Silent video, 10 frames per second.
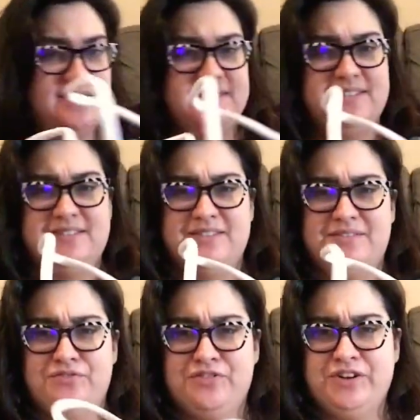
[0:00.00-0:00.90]
this
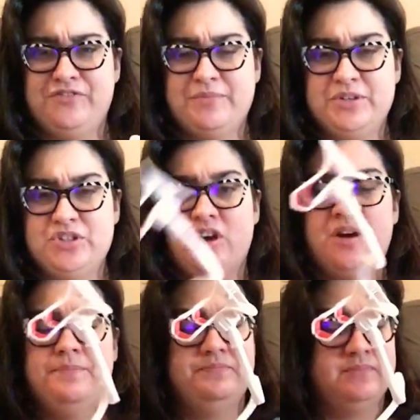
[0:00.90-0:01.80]
free from a
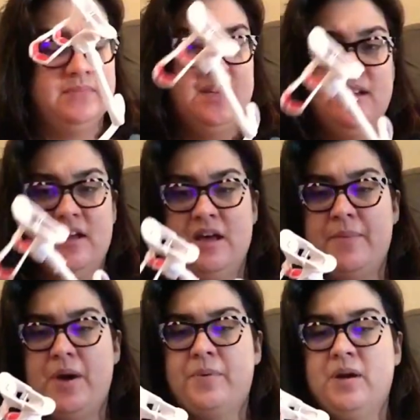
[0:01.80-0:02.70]
job.
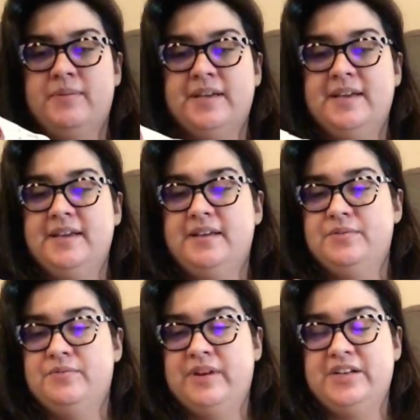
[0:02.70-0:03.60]
I'll probably,
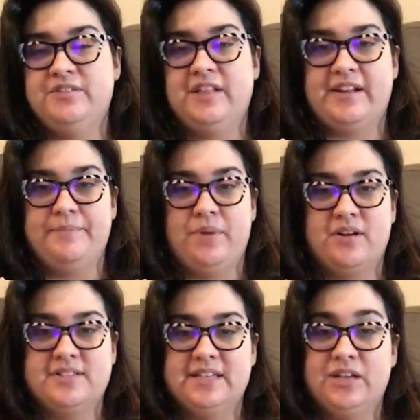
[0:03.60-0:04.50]
when I do
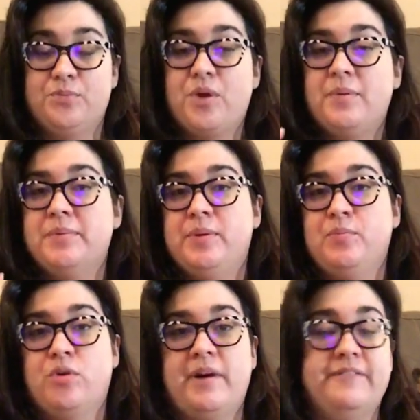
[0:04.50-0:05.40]
unboxing, it'll probably be
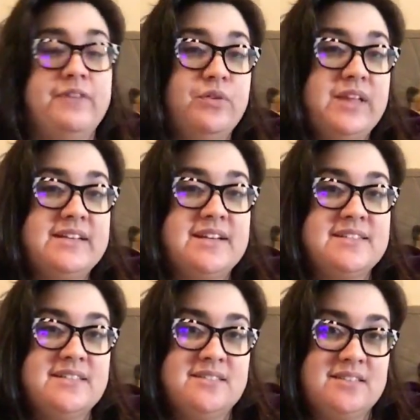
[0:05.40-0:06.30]
more my phone that
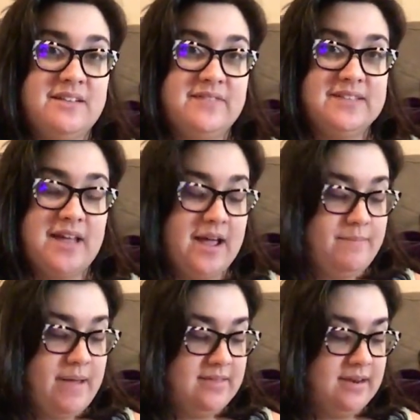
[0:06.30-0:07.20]
does it instead of this
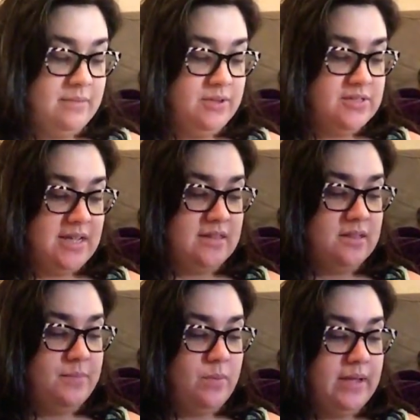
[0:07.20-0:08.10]
iPad that I'm using at
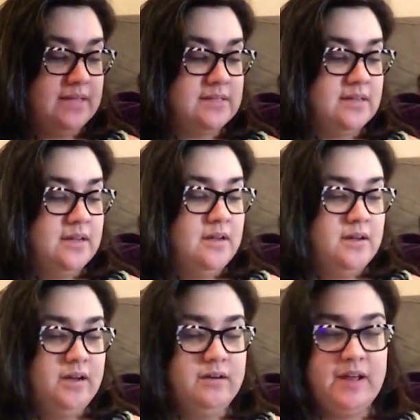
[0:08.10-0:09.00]
the moment.
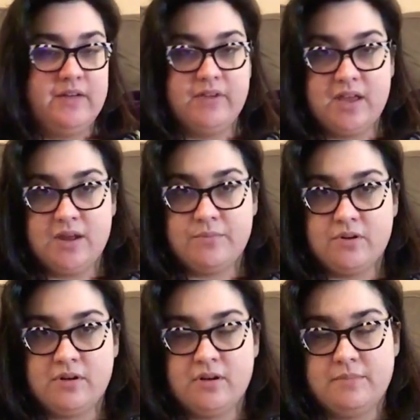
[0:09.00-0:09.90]
I don't have a
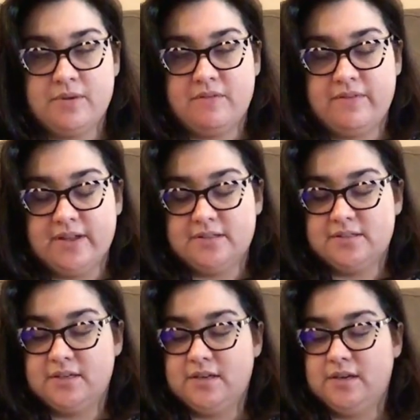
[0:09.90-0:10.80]
camera. I'm not
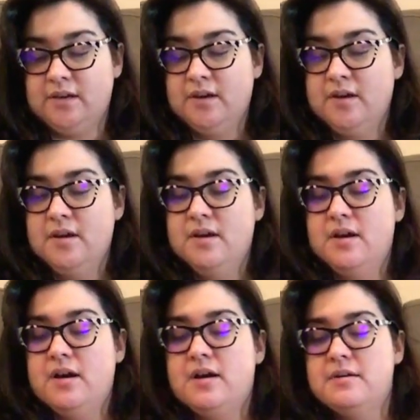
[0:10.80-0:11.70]
fancy.
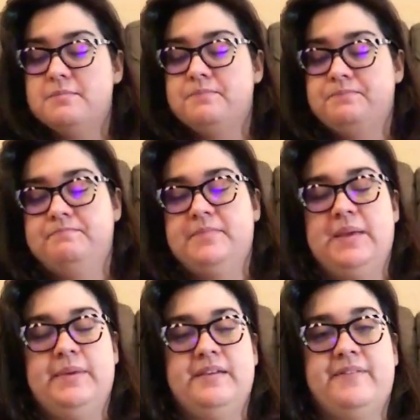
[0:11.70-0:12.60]

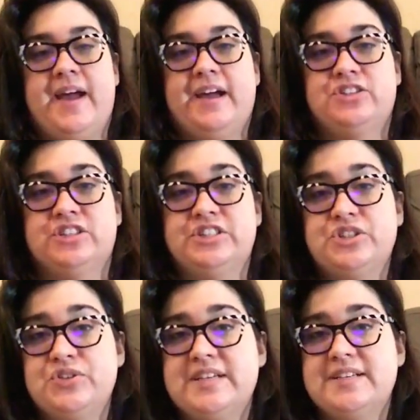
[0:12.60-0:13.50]
Maybe if I actually
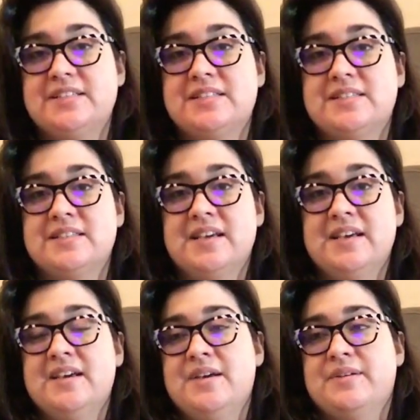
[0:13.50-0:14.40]
do this,
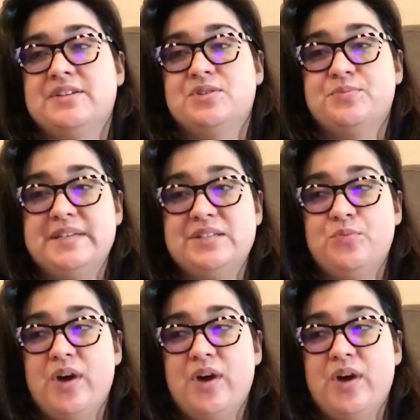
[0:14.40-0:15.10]
because the reason